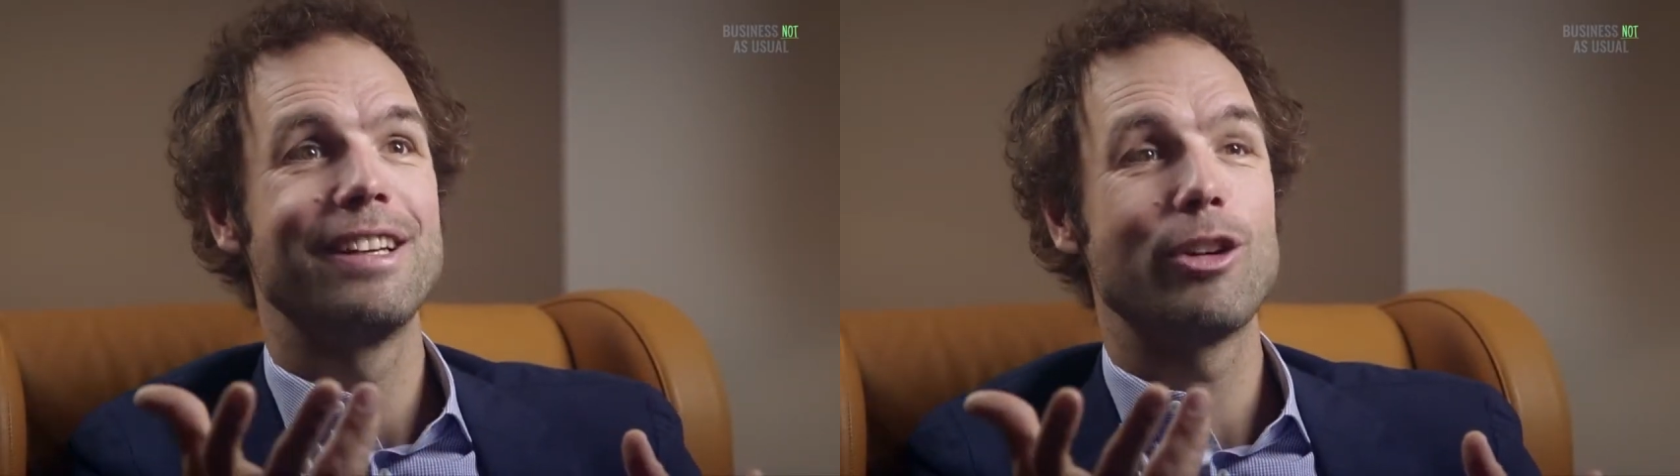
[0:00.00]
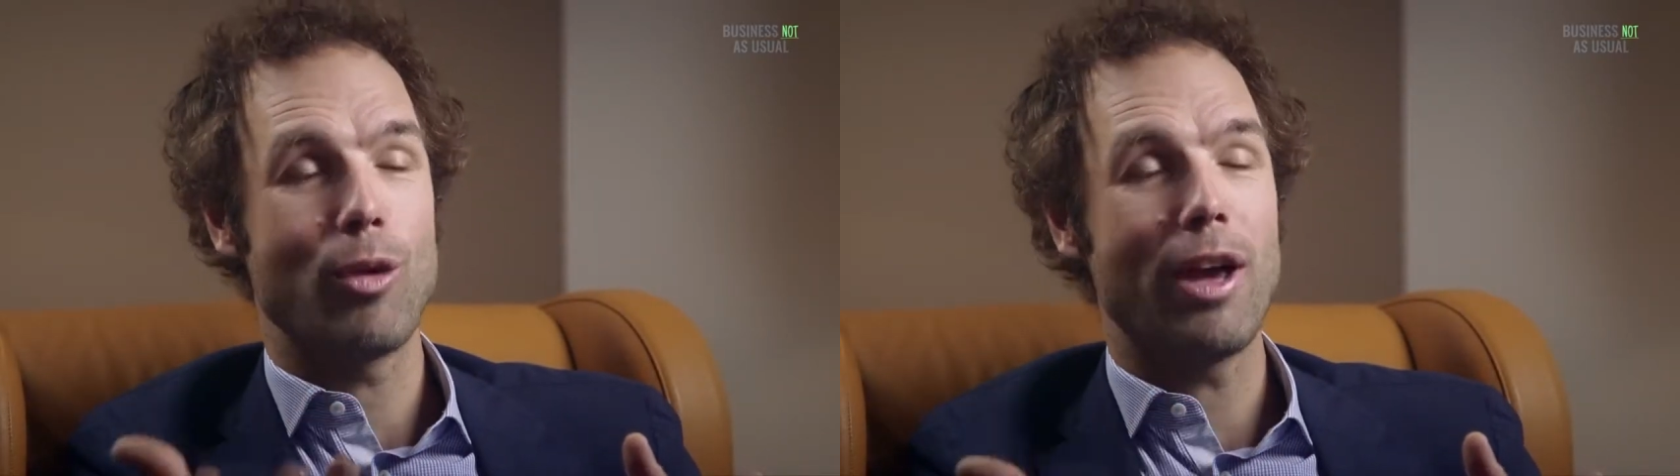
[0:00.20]

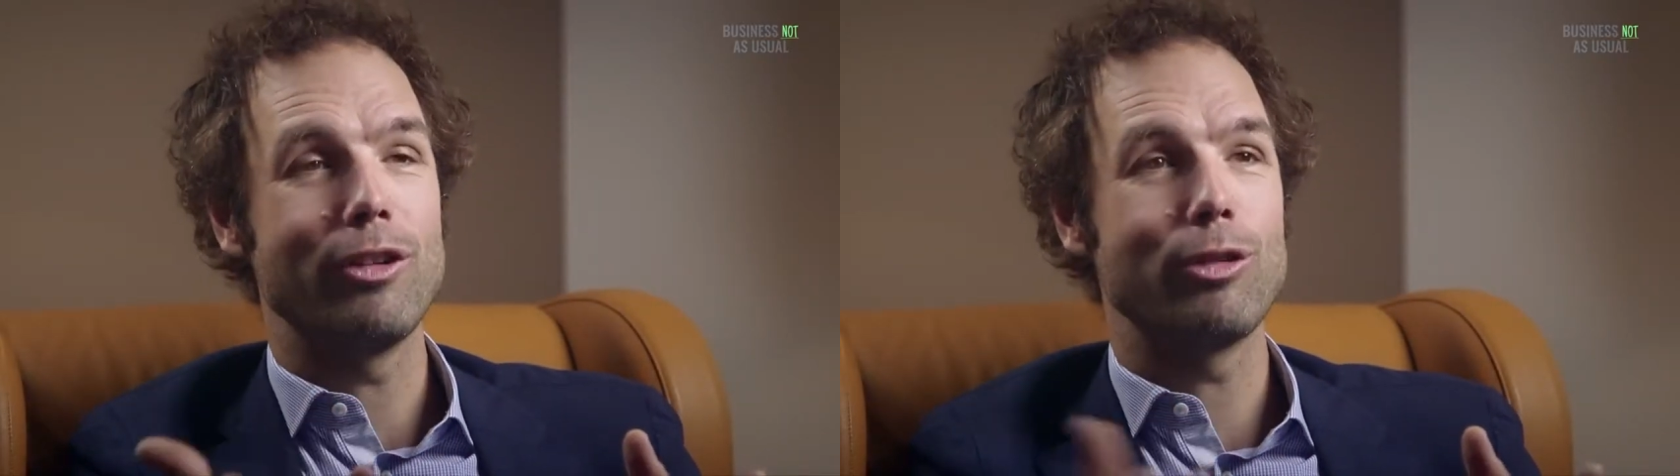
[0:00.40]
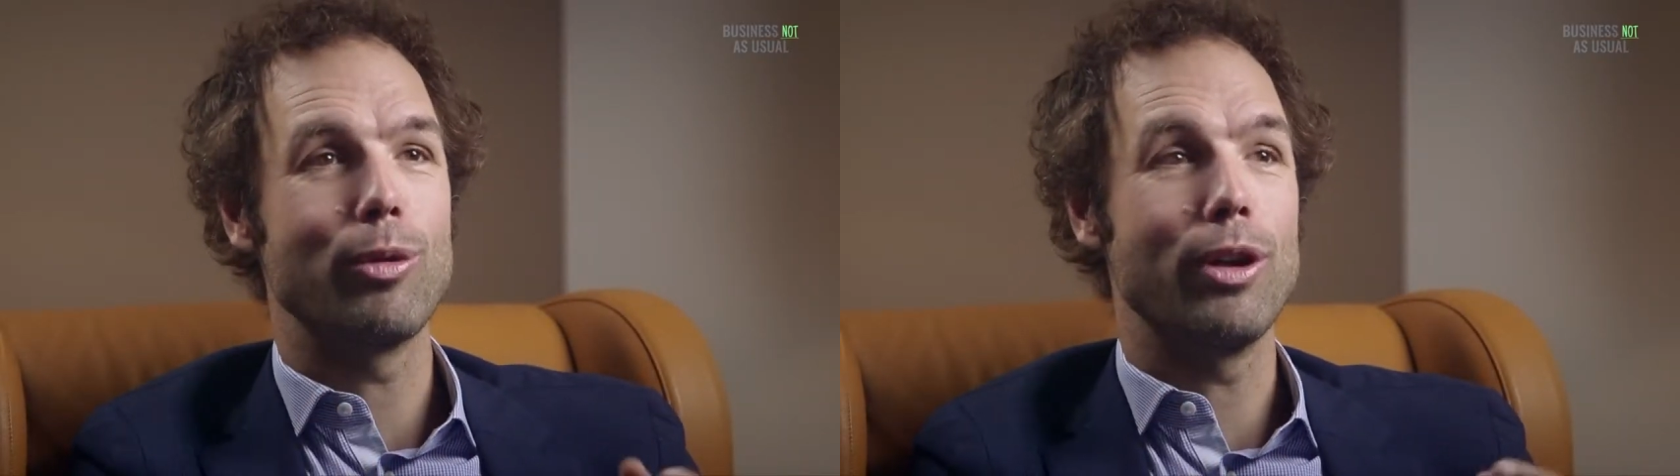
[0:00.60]

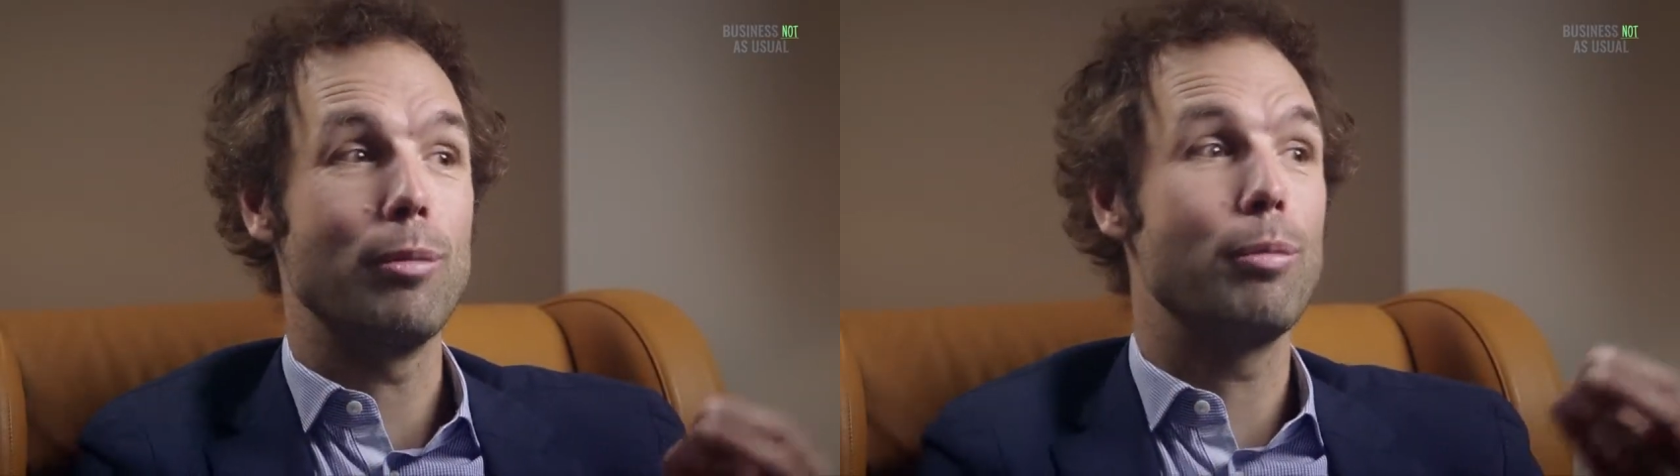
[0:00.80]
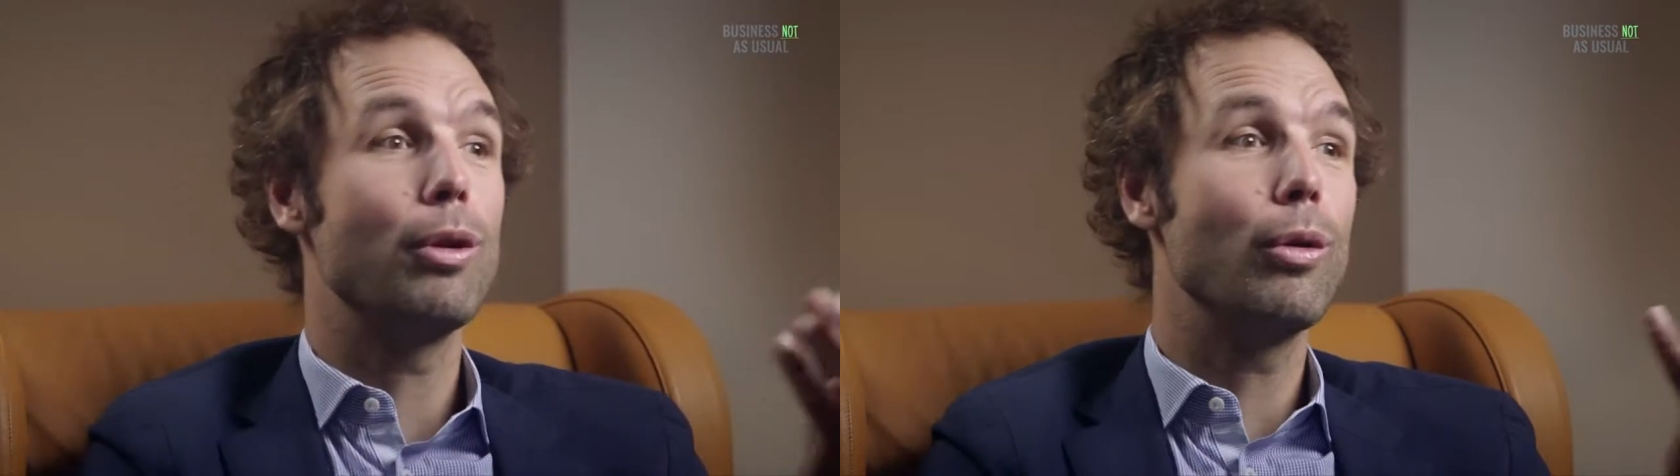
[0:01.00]
crisis we're
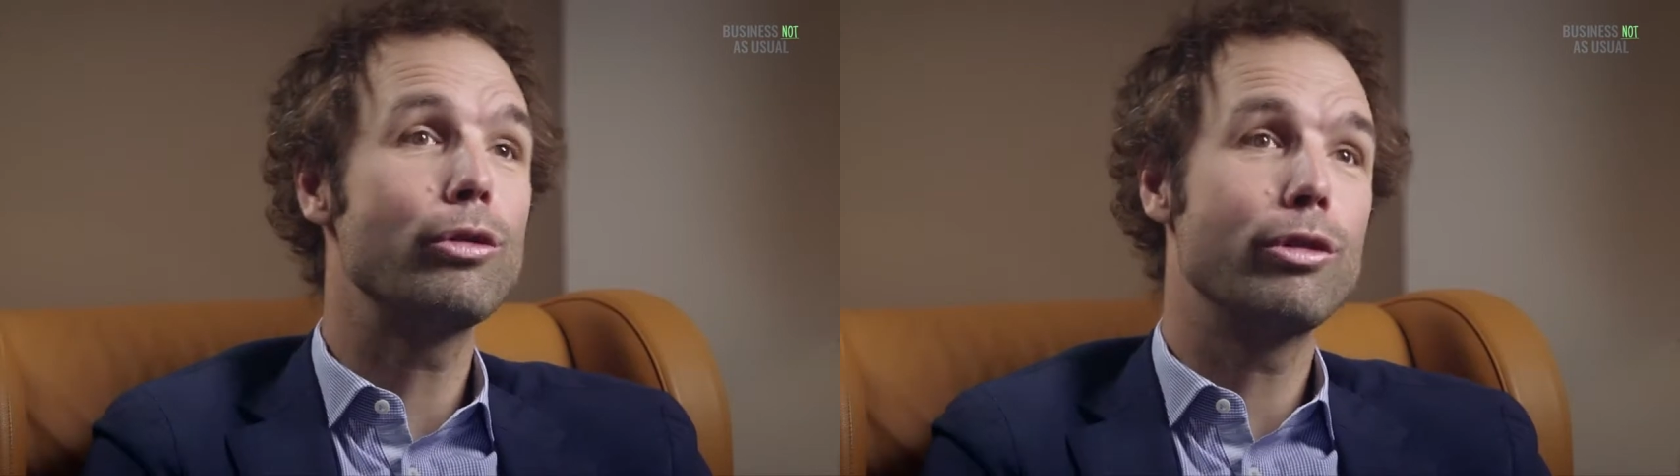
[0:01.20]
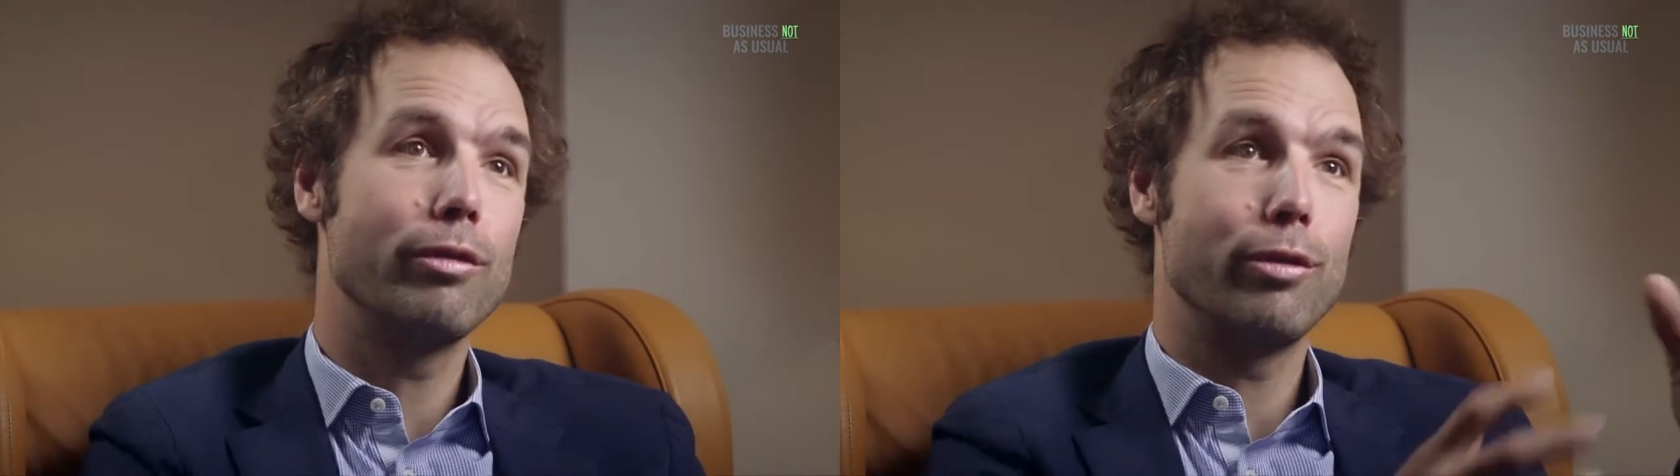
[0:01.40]
in, but also